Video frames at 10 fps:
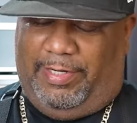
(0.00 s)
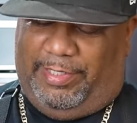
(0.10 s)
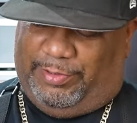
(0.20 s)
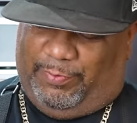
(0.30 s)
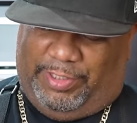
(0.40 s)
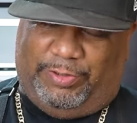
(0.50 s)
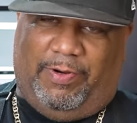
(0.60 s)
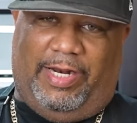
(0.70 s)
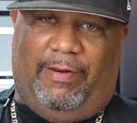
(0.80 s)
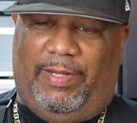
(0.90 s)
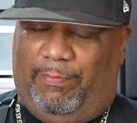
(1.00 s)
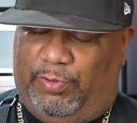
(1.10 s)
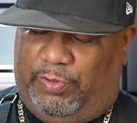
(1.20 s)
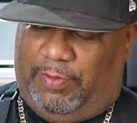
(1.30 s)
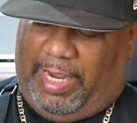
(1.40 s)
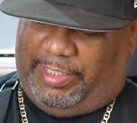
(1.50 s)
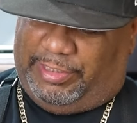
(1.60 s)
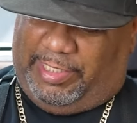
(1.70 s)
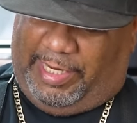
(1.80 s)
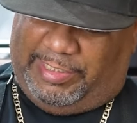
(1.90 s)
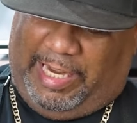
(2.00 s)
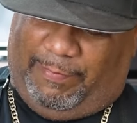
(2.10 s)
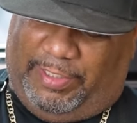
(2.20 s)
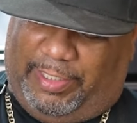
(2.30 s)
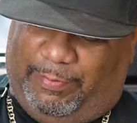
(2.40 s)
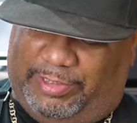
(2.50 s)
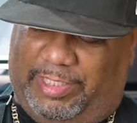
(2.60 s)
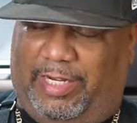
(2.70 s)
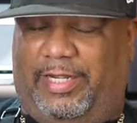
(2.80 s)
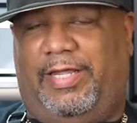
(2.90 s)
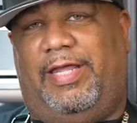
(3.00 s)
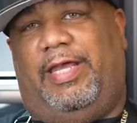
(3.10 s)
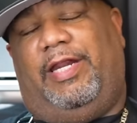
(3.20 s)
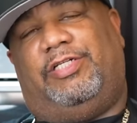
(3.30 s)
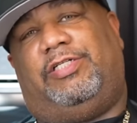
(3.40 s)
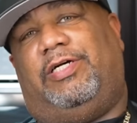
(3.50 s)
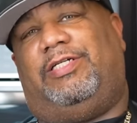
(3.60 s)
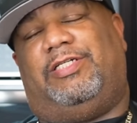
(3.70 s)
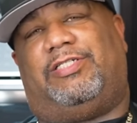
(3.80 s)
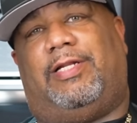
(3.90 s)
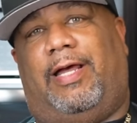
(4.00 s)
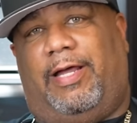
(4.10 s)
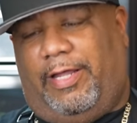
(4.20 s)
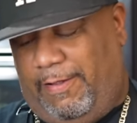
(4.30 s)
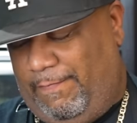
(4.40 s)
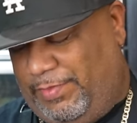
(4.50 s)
Listen, when it's ready to be moved, I can just like tap it a couple of times and it should just slide.